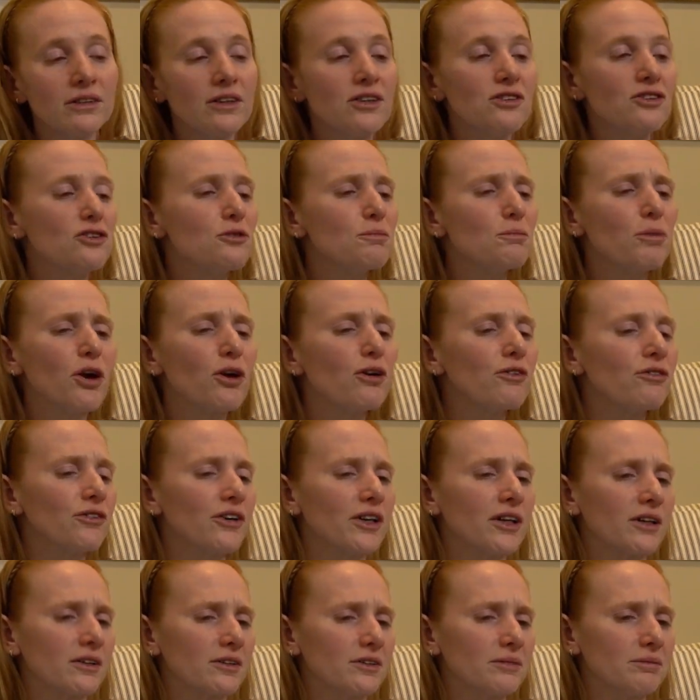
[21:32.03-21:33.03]
It's just
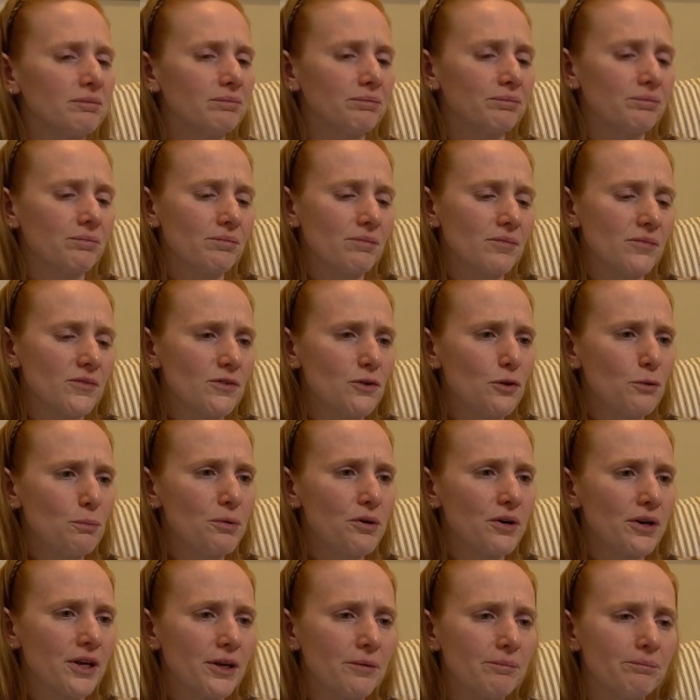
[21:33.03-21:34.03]
perfect. So
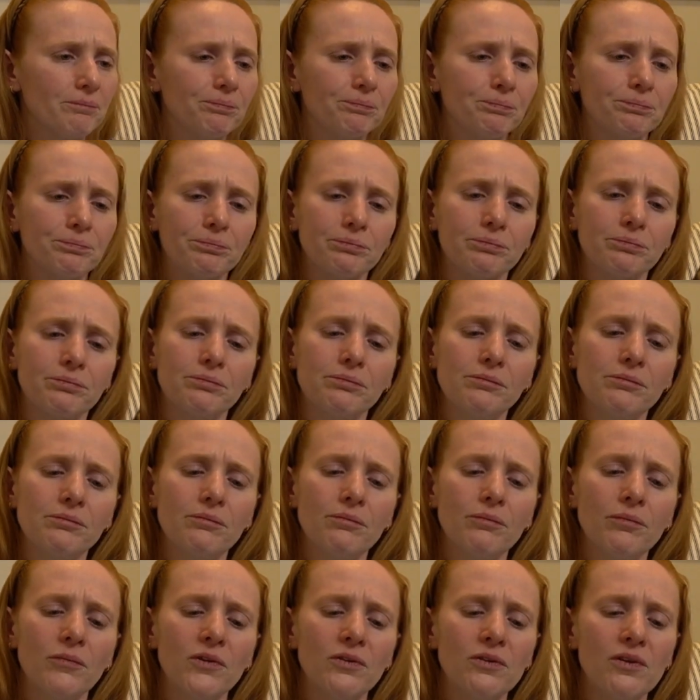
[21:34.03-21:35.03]
pretty.
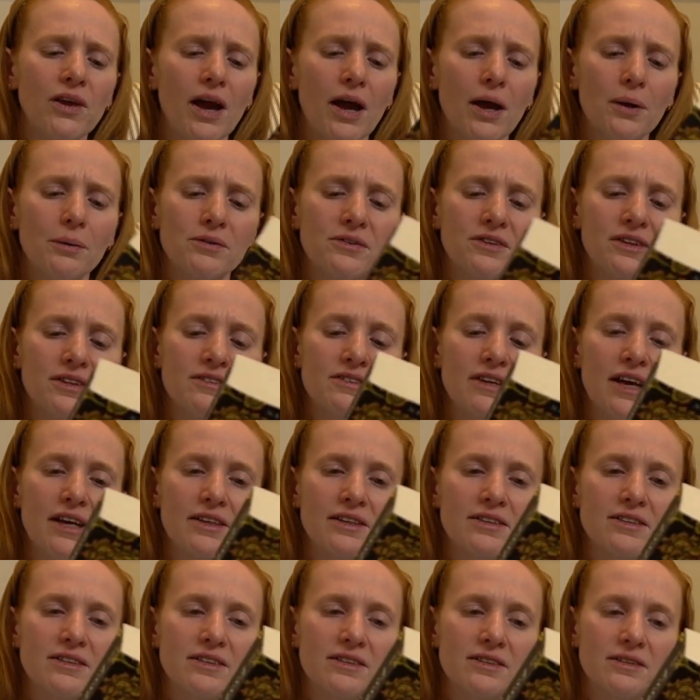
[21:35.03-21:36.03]
So yeah, I was
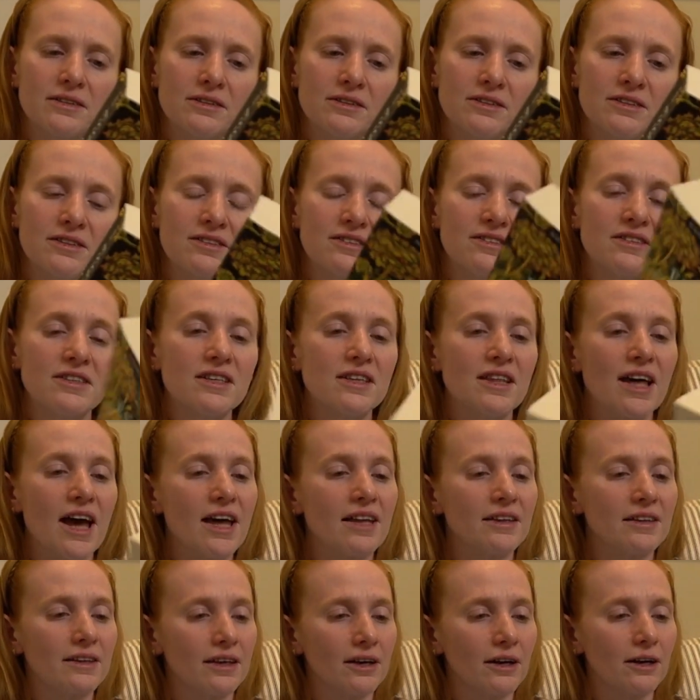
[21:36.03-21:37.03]
excited to, to see
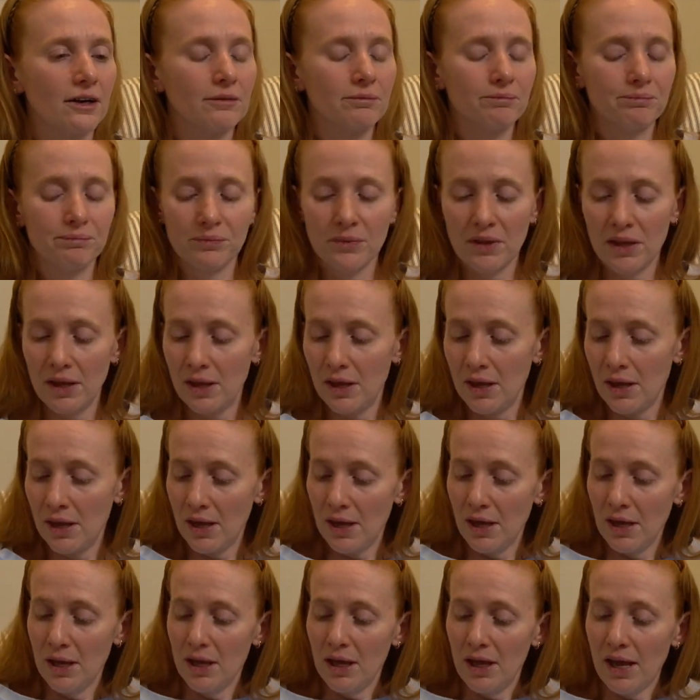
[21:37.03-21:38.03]
that there.
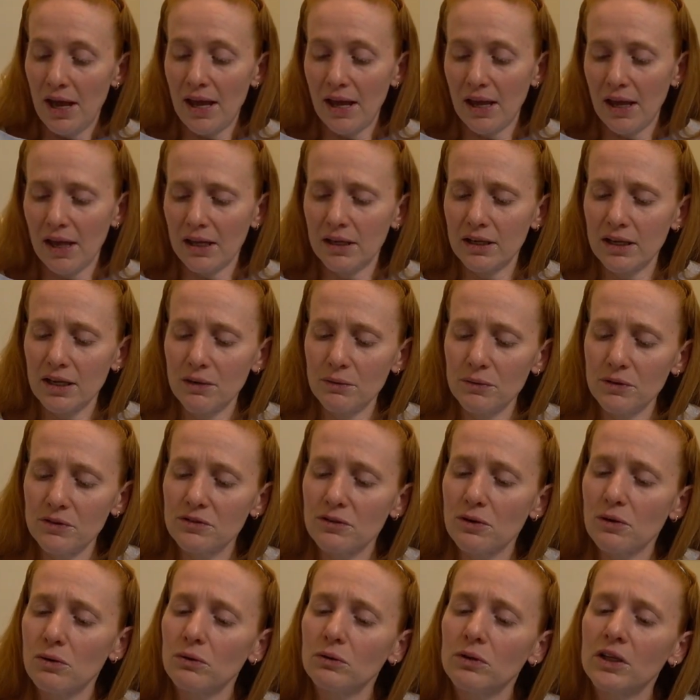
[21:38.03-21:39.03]
And it was
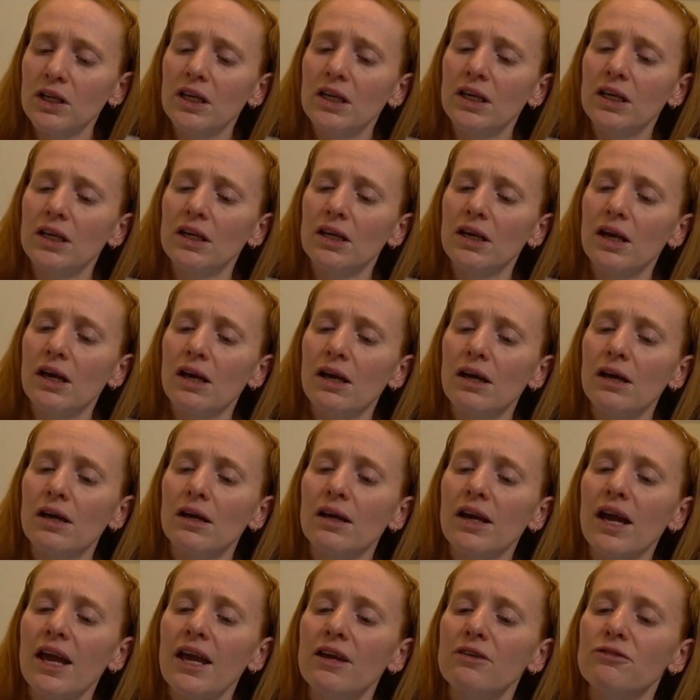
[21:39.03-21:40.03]
only
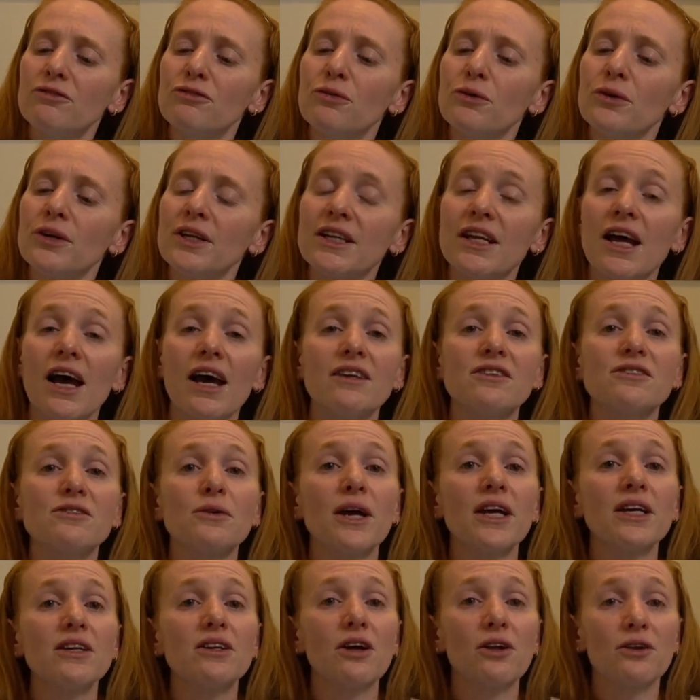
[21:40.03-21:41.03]
uh, $8.49, so
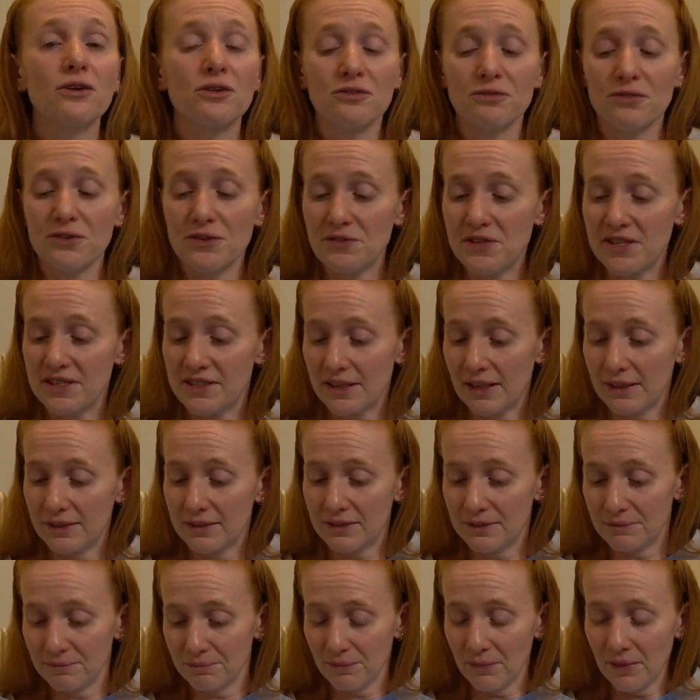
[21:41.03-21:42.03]
$8.50.